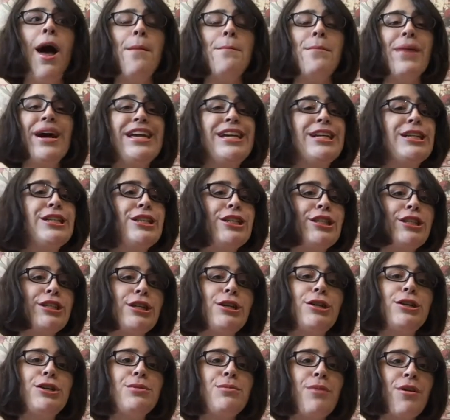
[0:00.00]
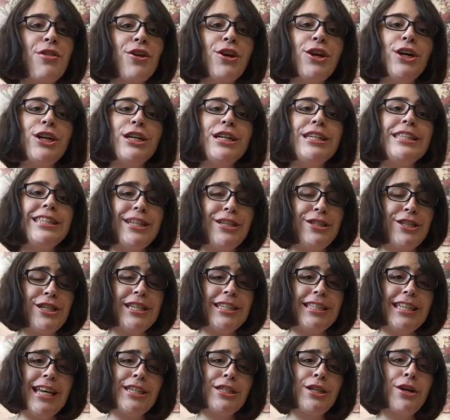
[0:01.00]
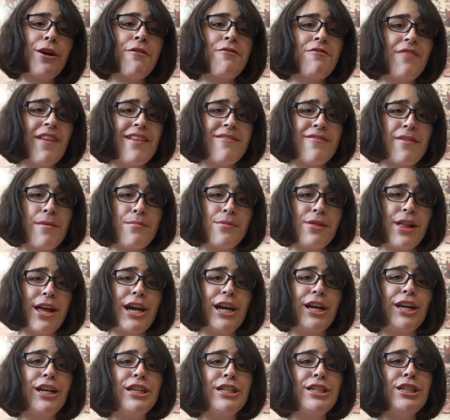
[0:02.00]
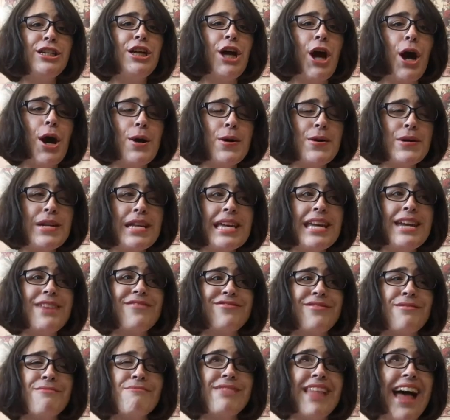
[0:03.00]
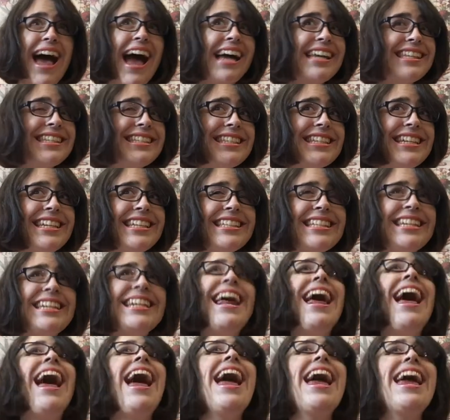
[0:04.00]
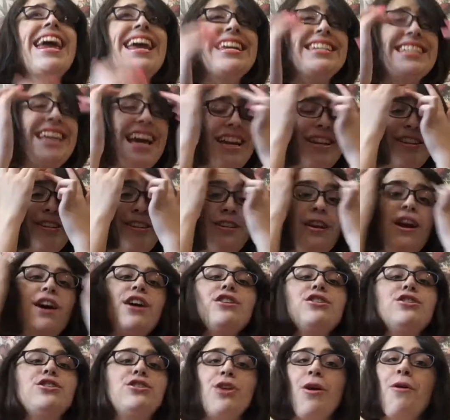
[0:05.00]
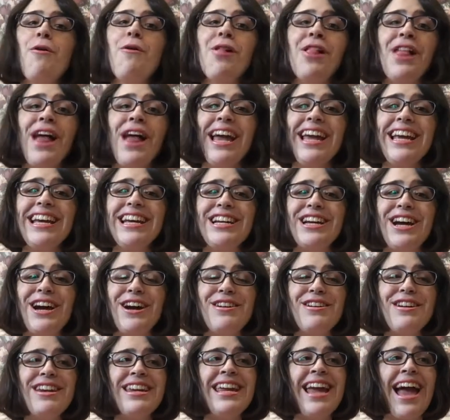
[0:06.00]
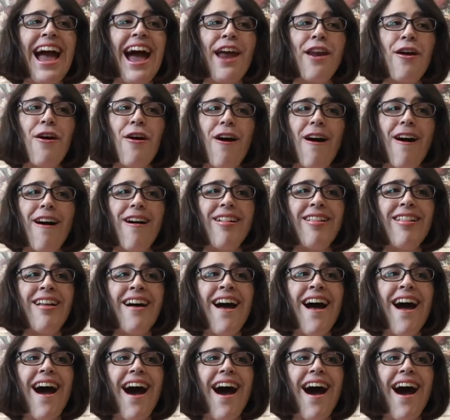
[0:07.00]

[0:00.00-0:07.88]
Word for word: My concern with her is that she says her favorite player is Cody from last season, and I don't like Cody at all.